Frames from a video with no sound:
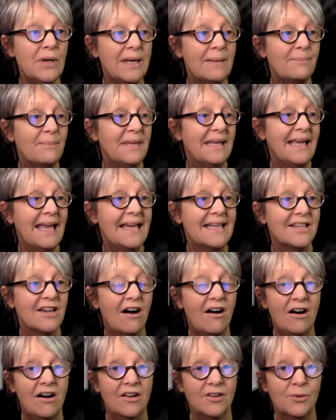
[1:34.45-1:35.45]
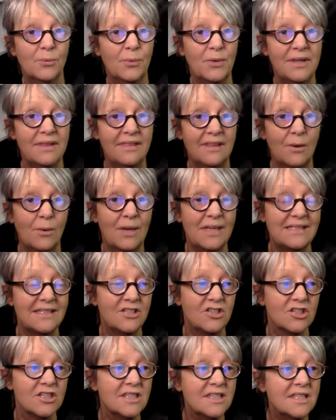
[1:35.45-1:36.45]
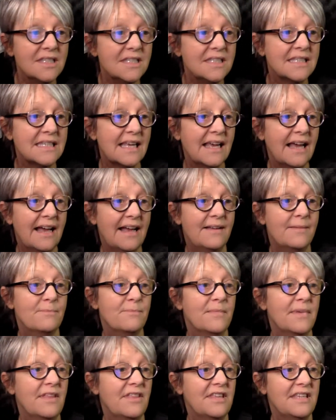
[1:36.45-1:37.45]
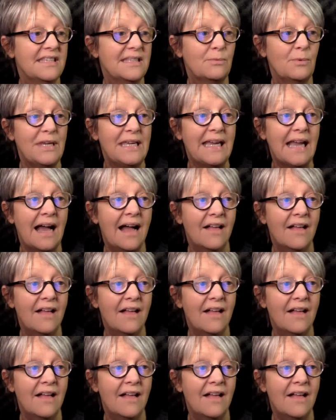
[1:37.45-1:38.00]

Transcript: let me get on with the questions this week.